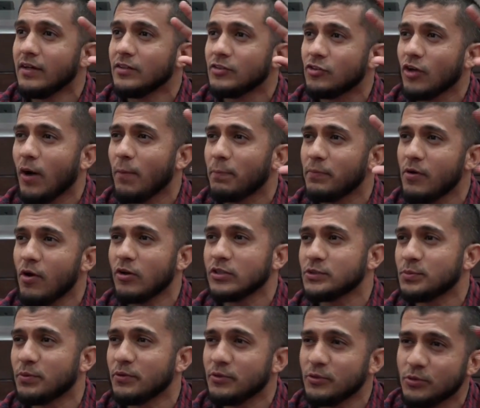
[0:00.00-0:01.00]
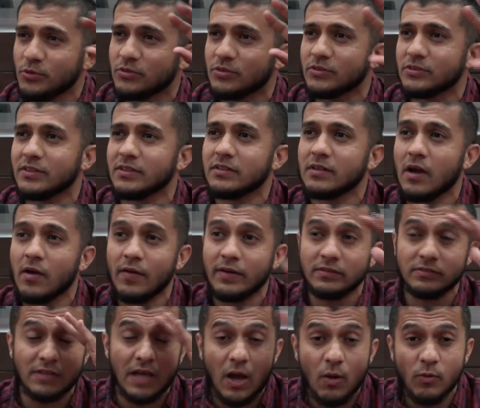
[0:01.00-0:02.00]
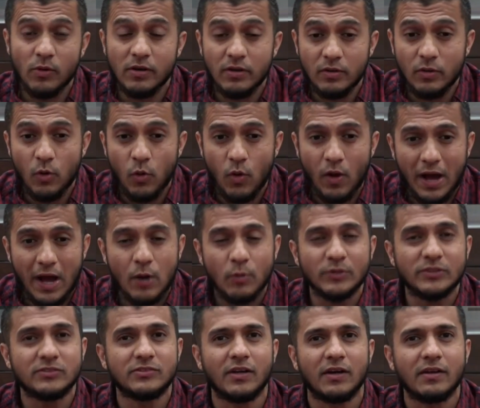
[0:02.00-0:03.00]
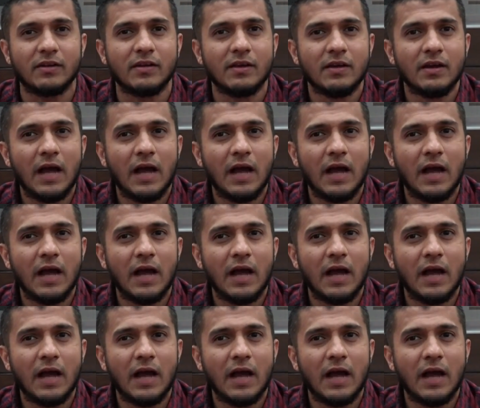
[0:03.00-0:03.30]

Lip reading: top-notch producers and directors. I want to know how it's done.